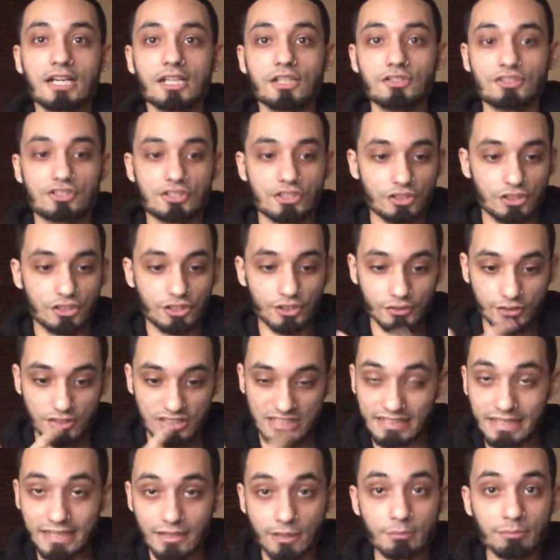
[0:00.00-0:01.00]
you took your
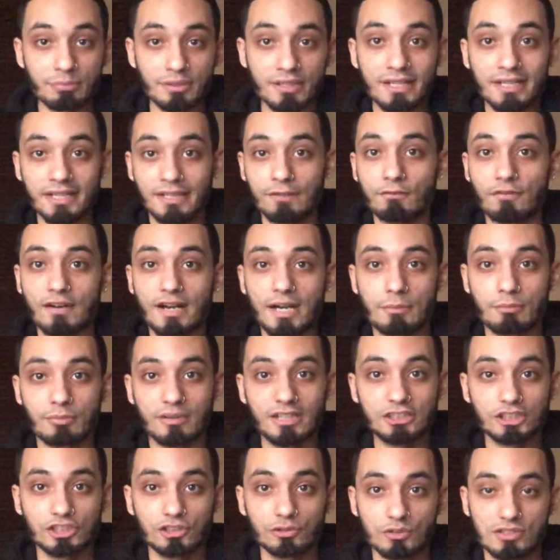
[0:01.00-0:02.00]
state of being and
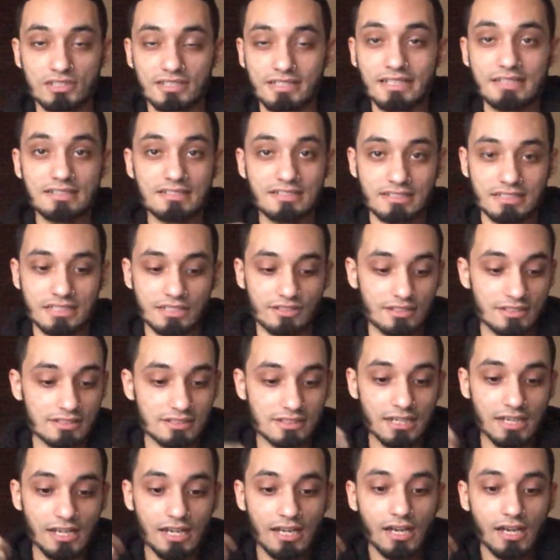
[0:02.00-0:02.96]
vibrational state serious